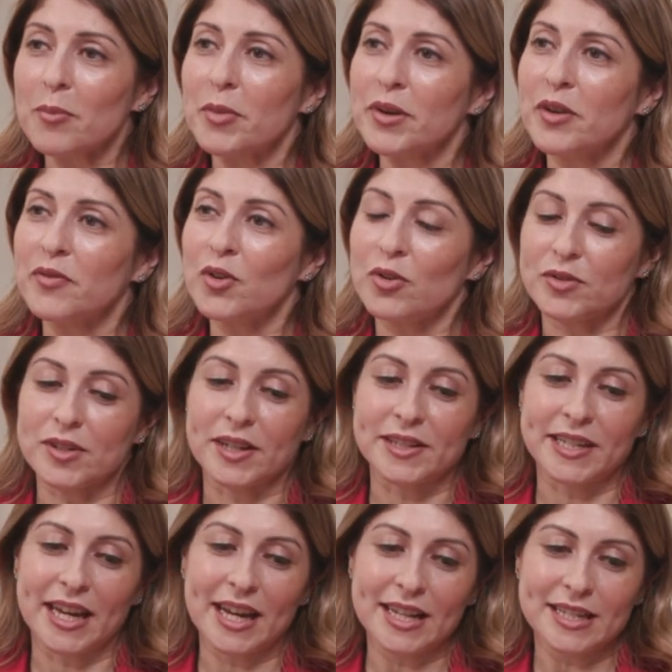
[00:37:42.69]
But you've not
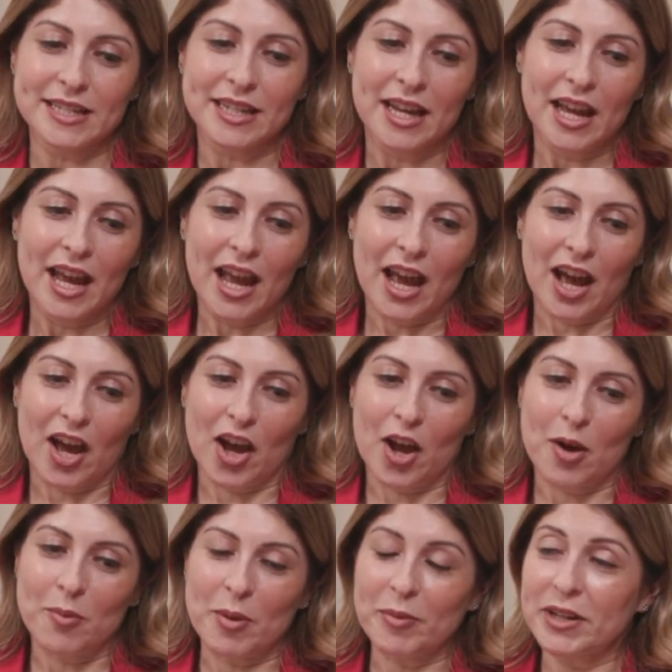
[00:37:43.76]
done yet.
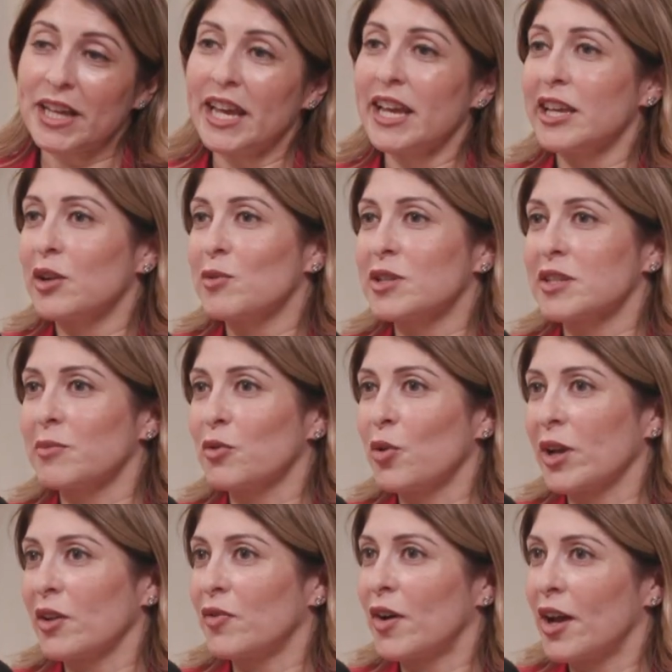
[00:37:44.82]
I'm going to hit you with some
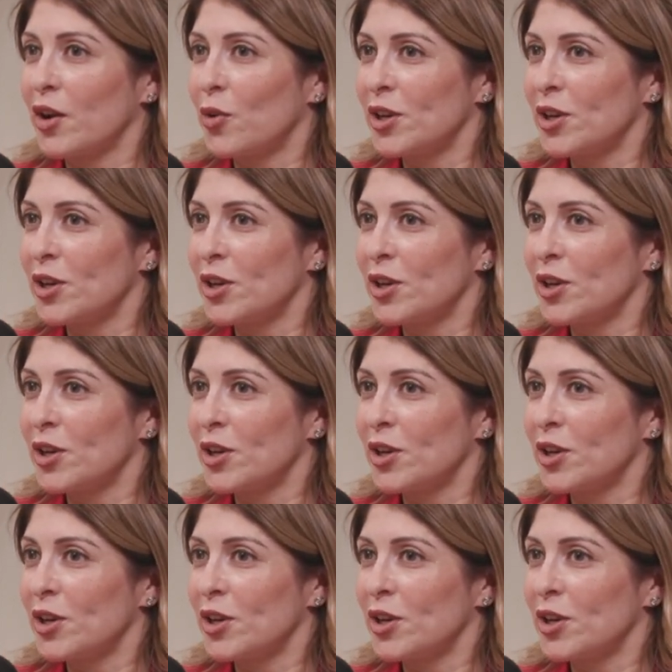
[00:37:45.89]
quick fire